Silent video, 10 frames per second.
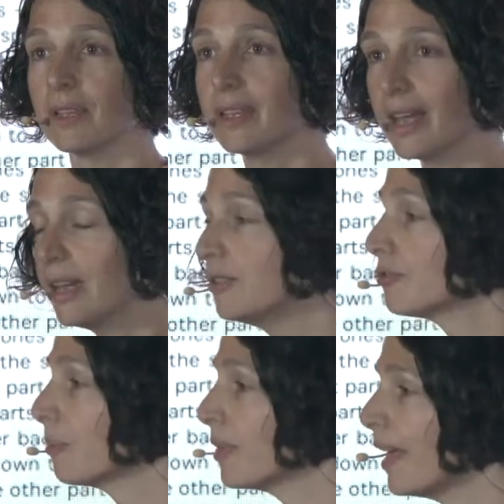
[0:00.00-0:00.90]
gained
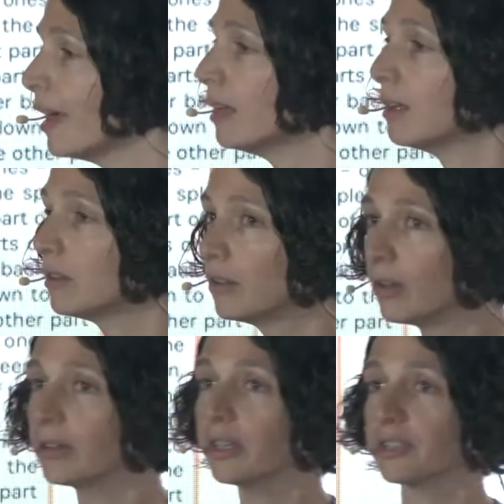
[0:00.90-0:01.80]
from their
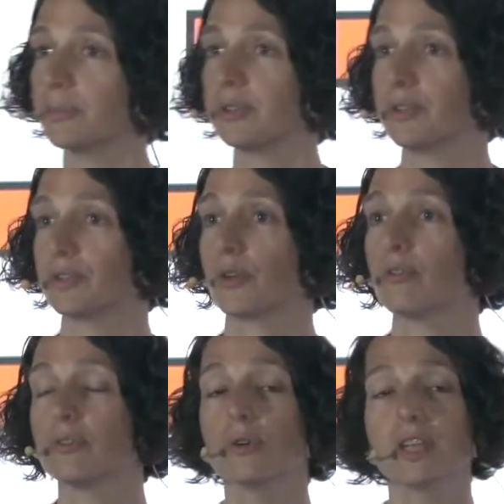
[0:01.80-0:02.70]
long experience
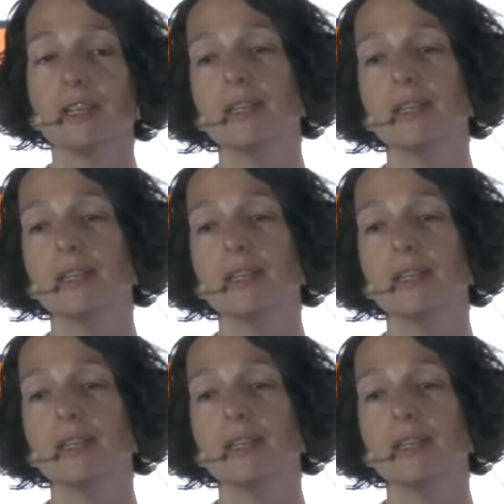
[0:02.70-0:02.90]
of looking